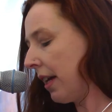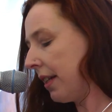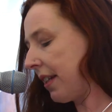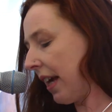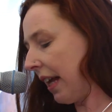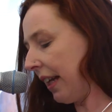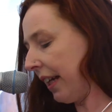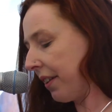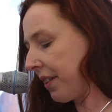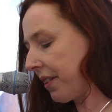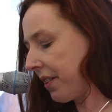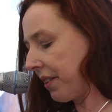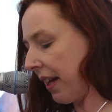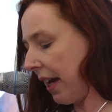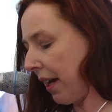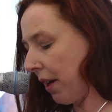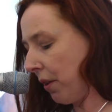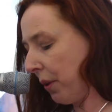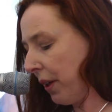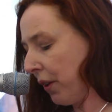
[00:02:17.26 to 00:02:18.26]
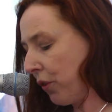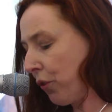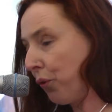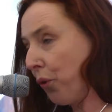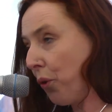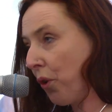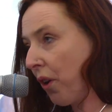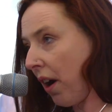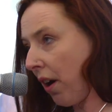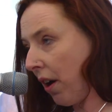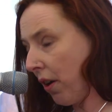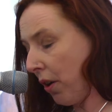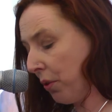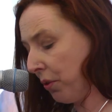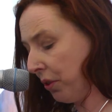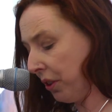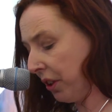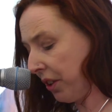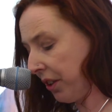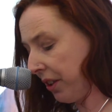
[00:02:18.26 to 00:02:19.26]
Telling us now it's for our
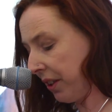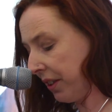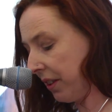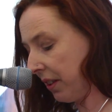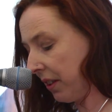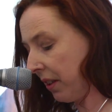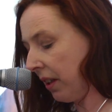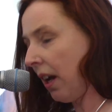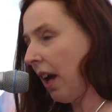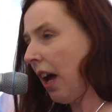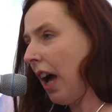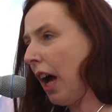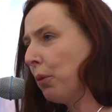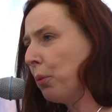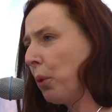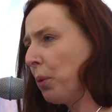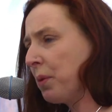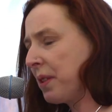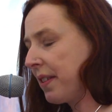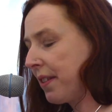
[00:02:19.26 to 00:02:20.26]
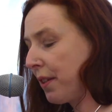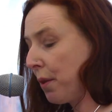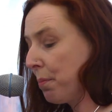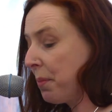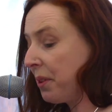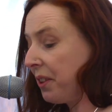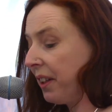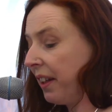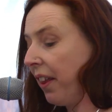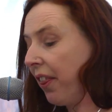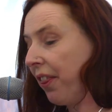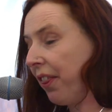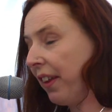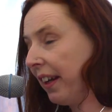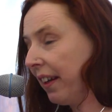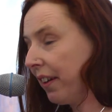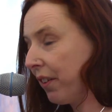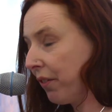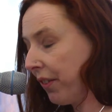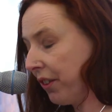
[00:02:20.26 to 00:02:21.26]
own good, and won't somebody
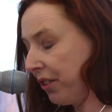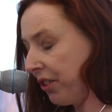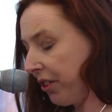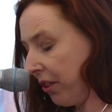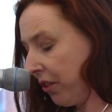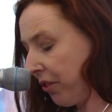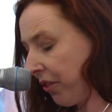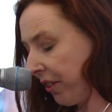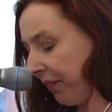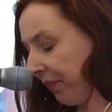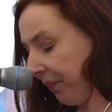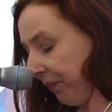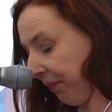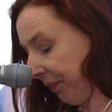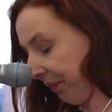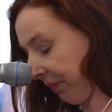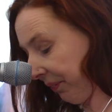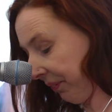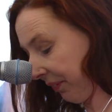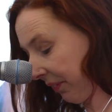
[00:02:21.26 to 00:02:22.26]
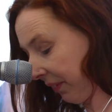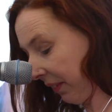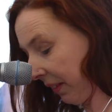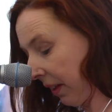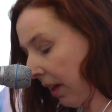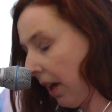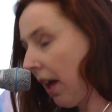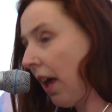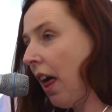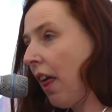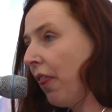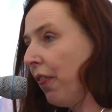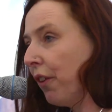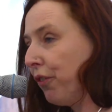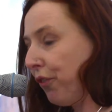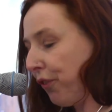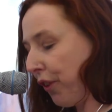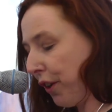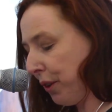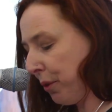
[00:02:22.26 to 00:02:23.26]
think of the children? The
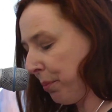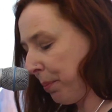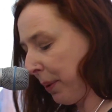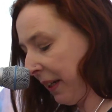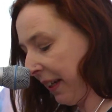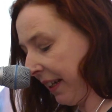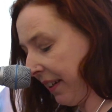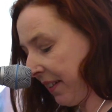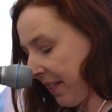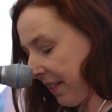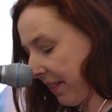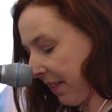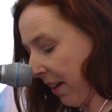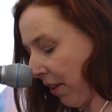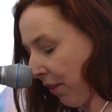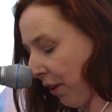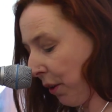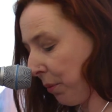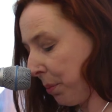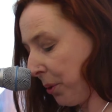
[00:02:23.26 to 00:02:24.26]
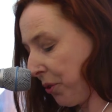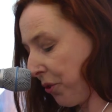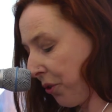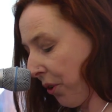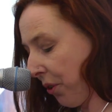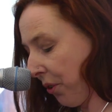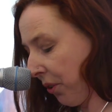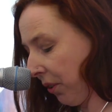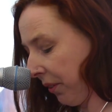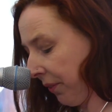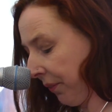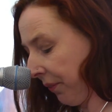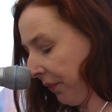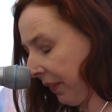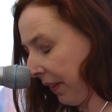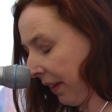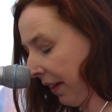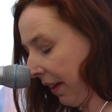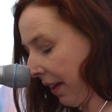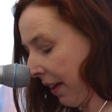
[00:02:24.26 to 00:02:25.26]
fun police are on patrol.
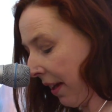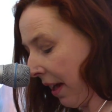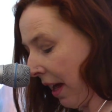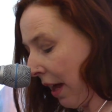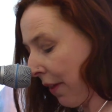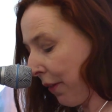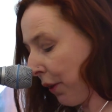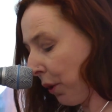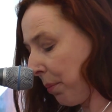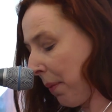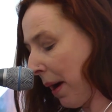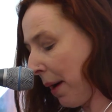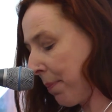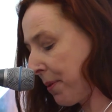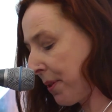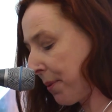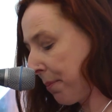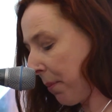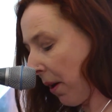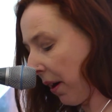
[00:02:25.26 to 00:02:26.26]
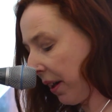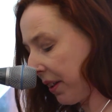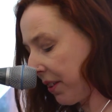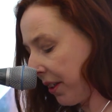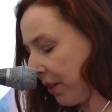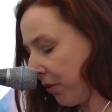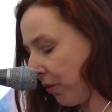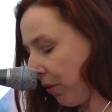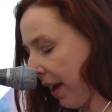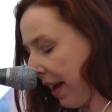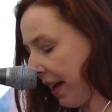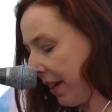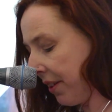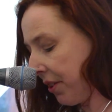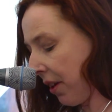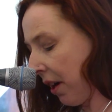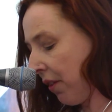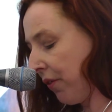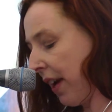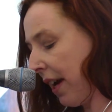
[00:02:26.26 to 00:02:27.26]
Their maps marked in
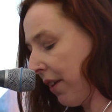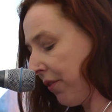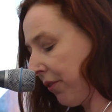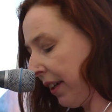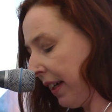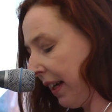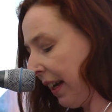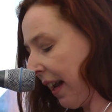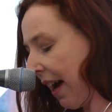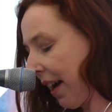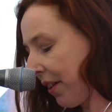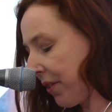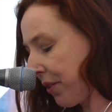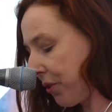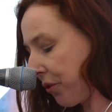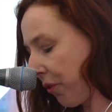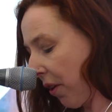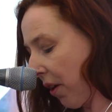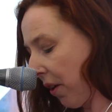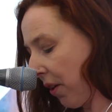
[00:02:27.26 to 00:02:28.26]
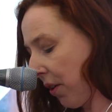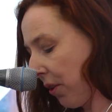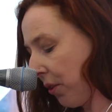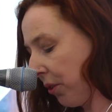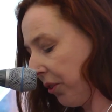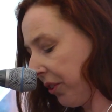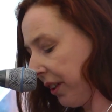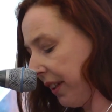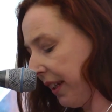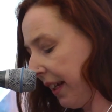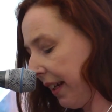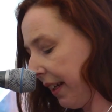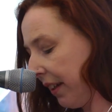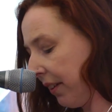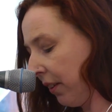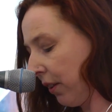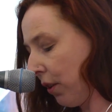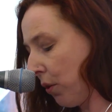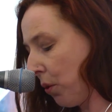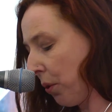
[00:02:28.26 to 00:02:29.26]
red of every last stronghold in
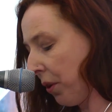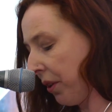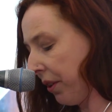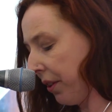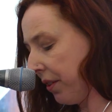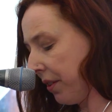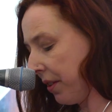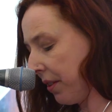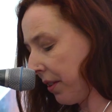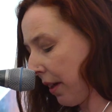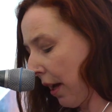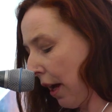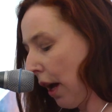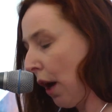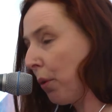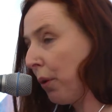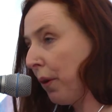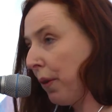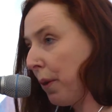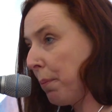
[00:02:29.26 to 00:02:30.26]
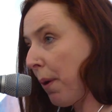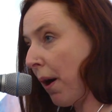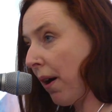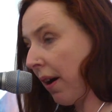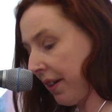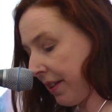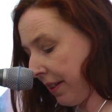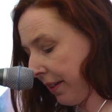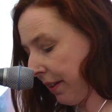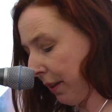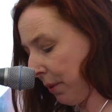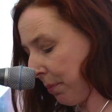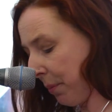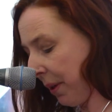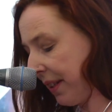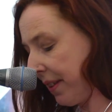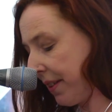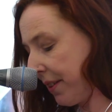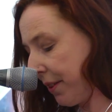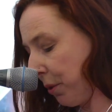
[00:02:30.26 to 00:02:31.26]
hidden corners where the party
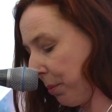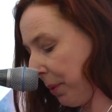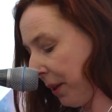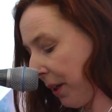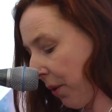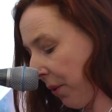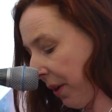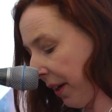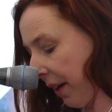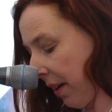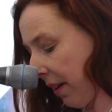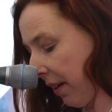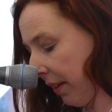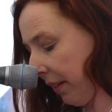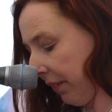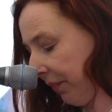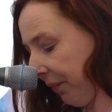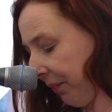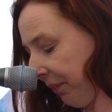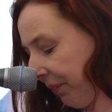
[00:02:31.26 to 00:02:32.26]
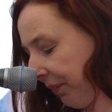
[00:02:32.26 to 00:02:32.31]
might still be going on.